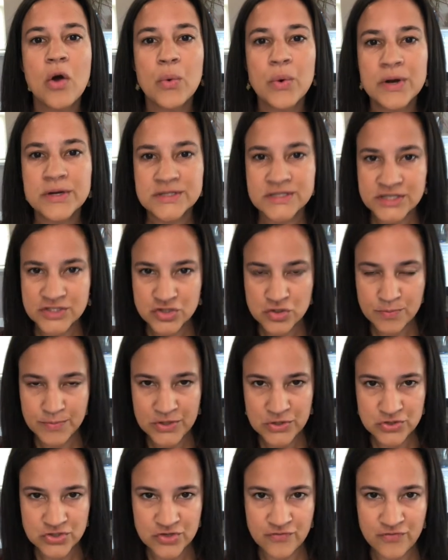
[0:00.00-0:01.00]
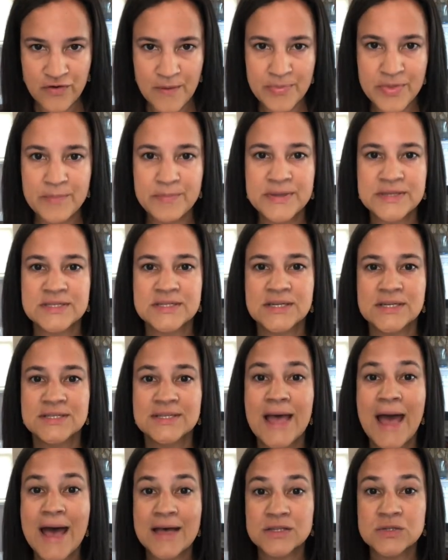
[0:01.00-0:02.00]
or a distribution from the business
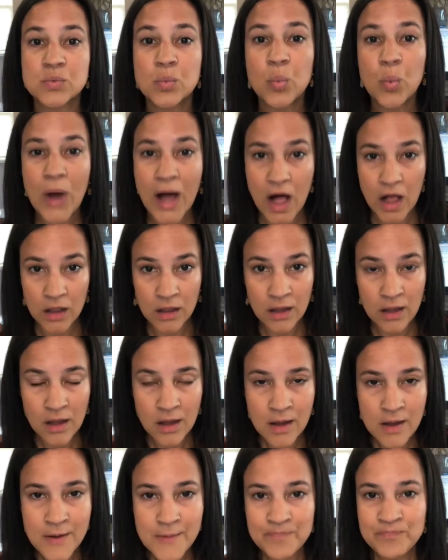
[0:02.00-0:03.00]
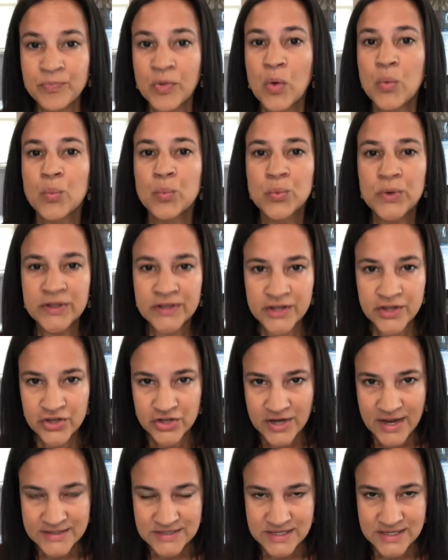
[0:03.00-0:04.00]
as well. Really good
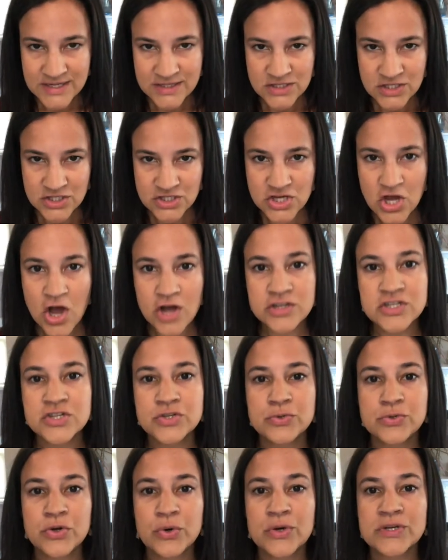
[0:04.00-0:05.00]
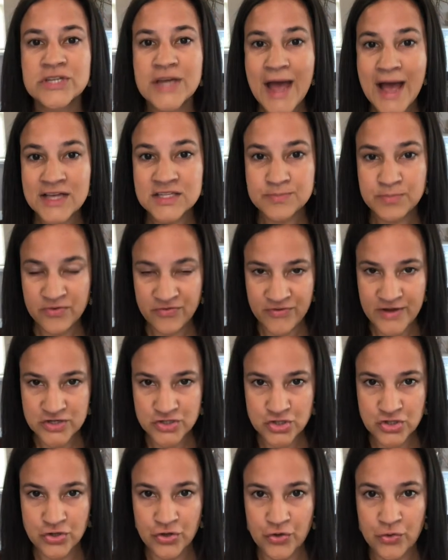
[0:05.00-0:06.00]
idea to talk to your tax
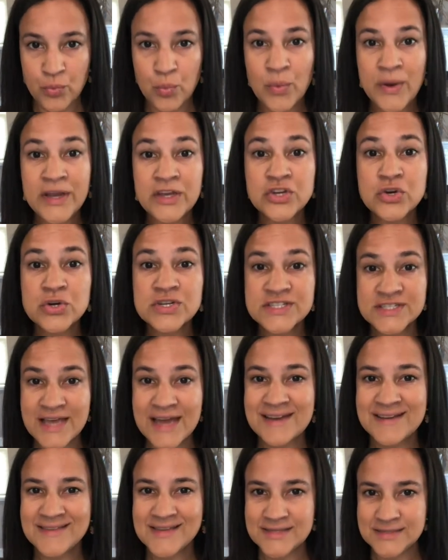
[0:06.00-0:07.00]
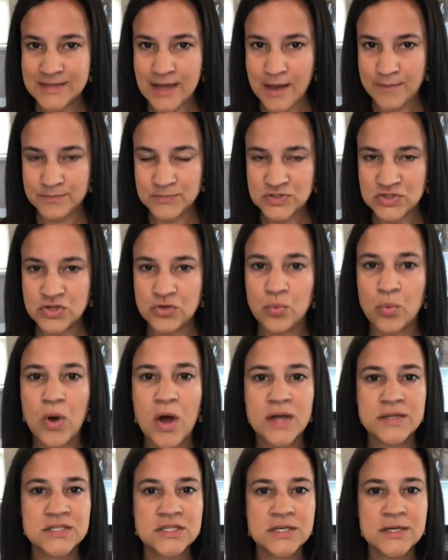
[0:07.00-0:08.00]
professional when you're setting this up. So you
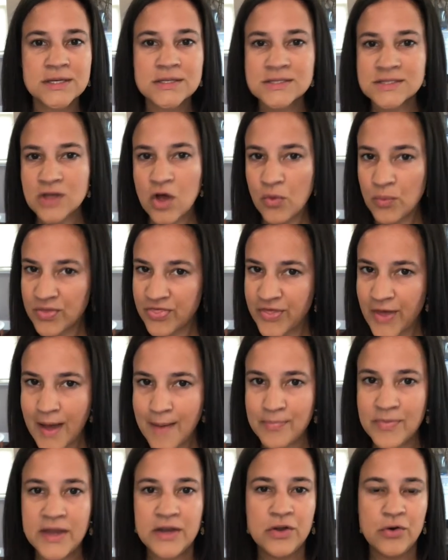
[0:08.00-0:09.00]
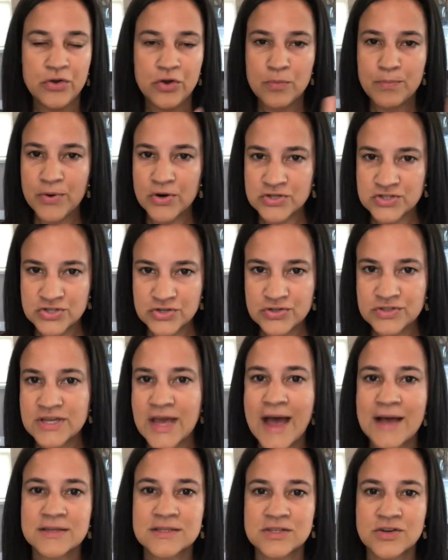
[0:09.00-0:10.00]
want to consult with them. They know your personal
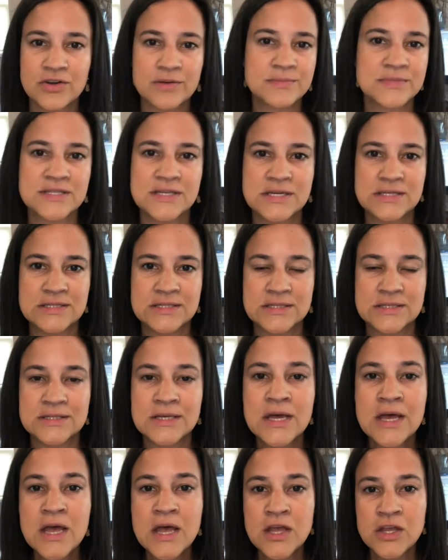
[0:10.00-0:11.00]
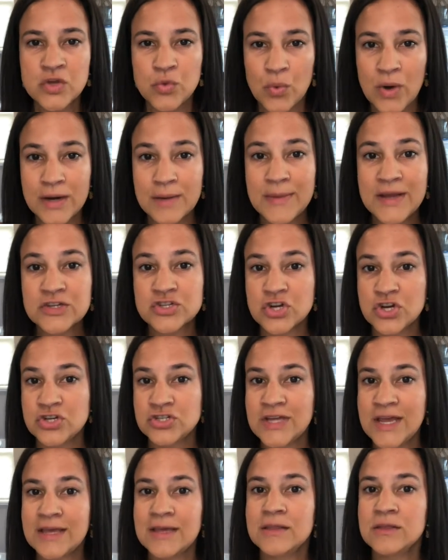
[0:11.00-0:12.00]
tax circumstances. You want to make sure you're
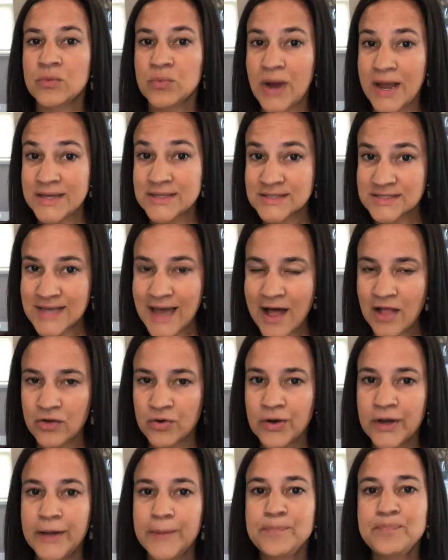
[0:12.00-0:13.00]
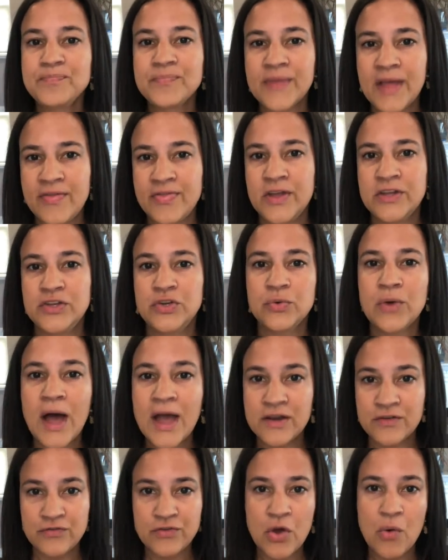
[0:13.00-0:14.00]
taking the right salary, and then you
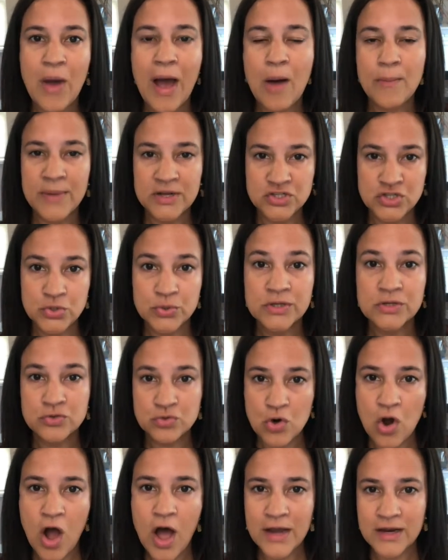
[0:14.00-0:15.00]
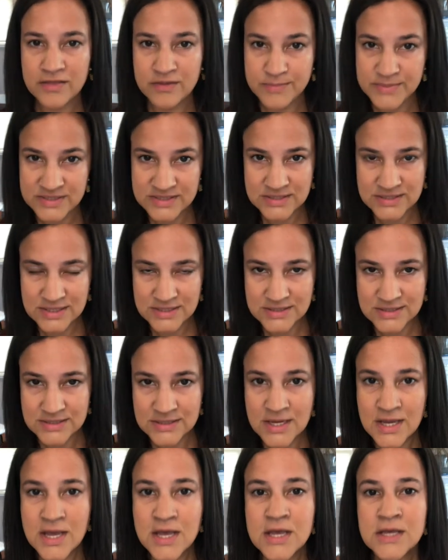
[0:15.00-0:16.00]
kind of know how much you can draw out of the business.
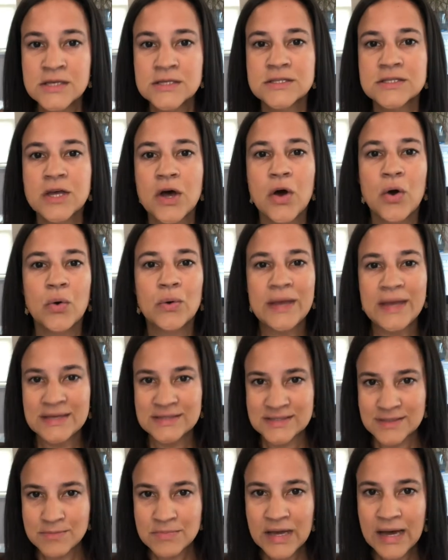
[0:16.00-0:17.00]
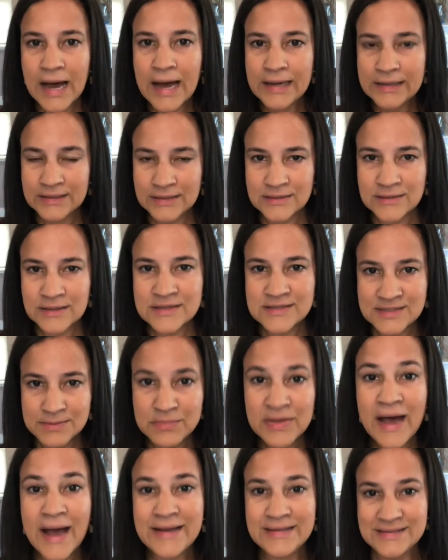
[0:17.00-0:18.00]
So get some
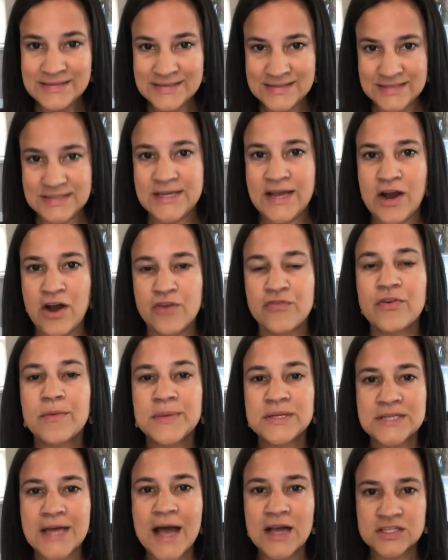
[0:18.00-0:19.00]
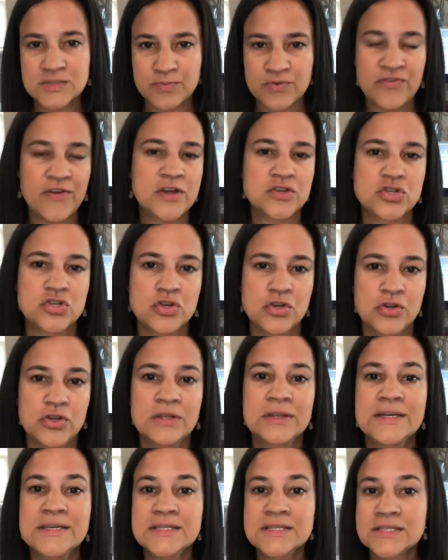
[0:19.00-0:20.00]
guidance there from a tax professional, at
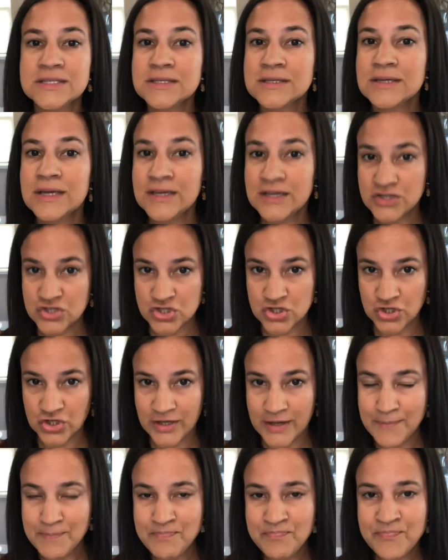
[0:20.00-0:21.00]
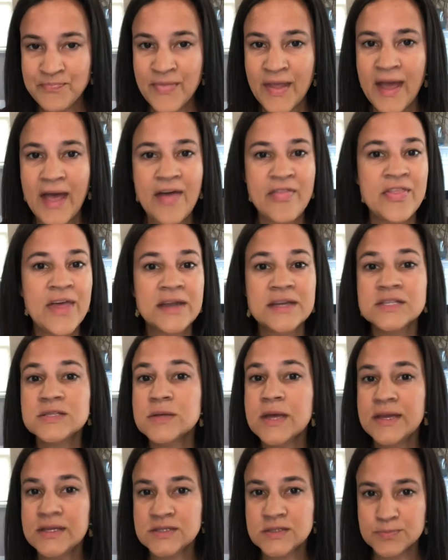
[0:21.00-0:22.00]
least initially. And then
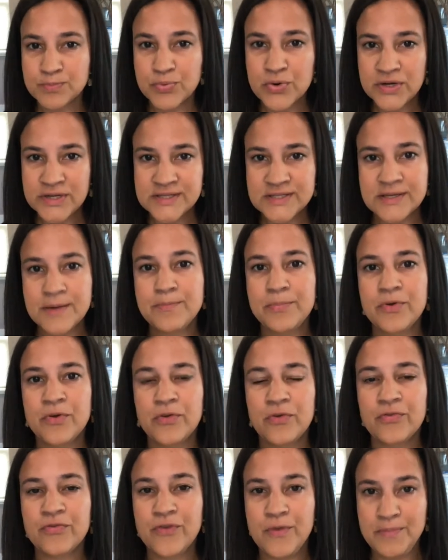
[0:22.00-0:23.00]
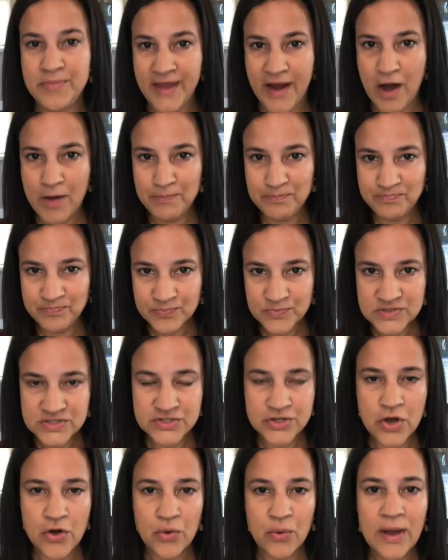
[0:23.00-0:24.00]
it's pretty simple from there.
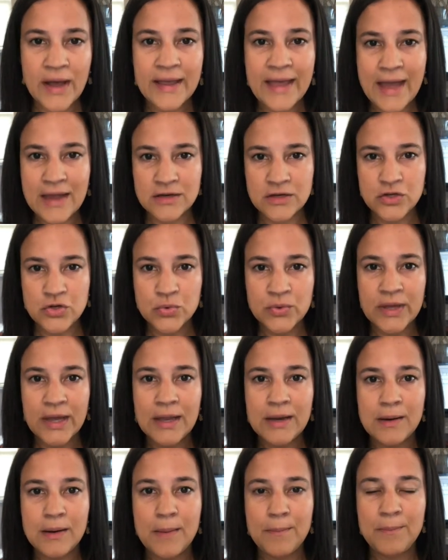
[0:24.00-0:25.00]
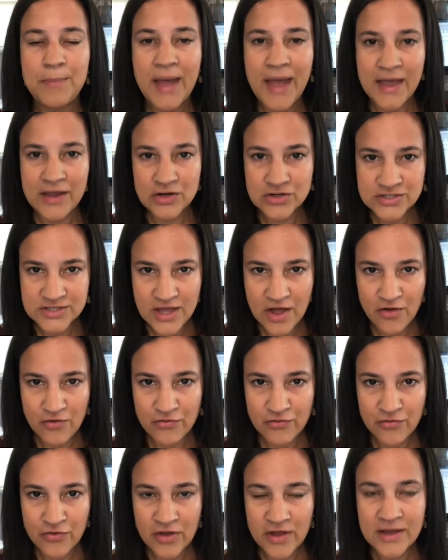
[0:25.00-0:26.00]
So again, you can pay
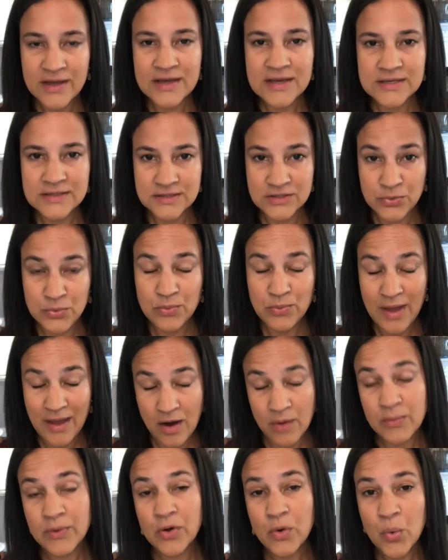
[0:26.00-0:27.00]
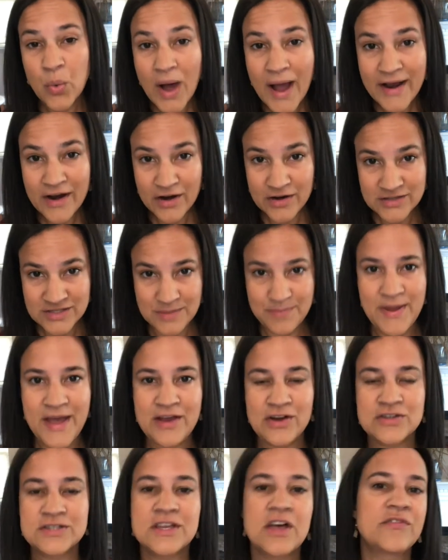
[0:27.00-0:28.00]
yourself, you are required to pay
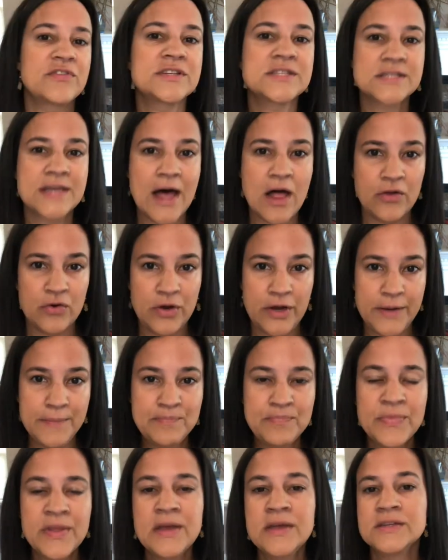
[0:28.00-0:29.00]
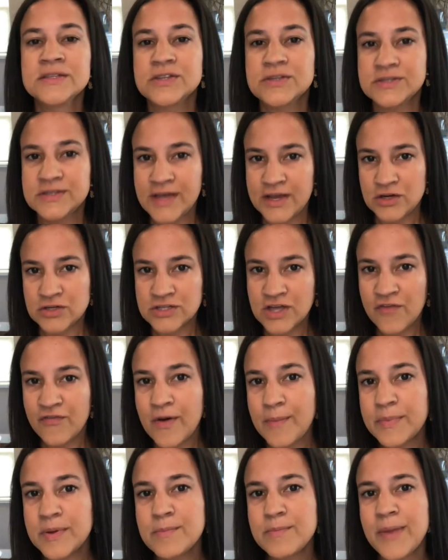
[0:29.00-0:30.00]
yourself a salary. So set yourself
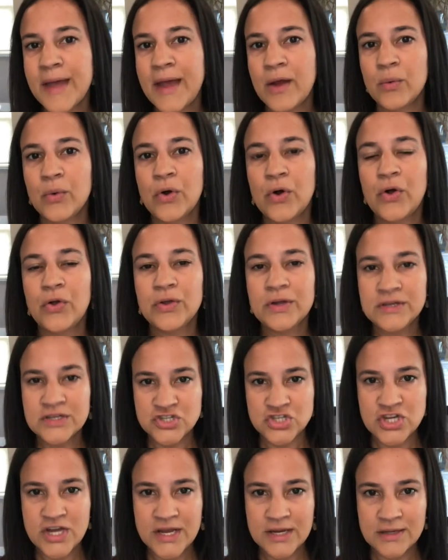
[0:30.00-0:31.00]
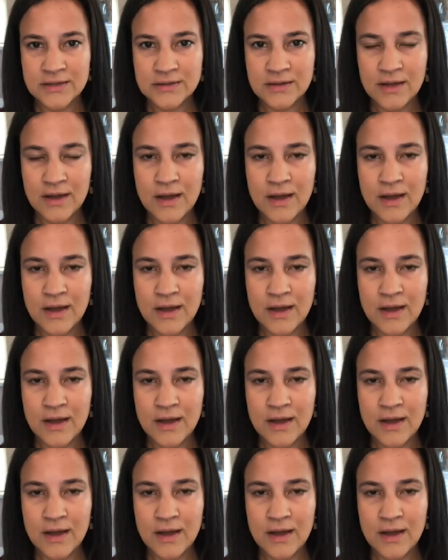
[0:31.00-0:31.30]
up in payroll, initiate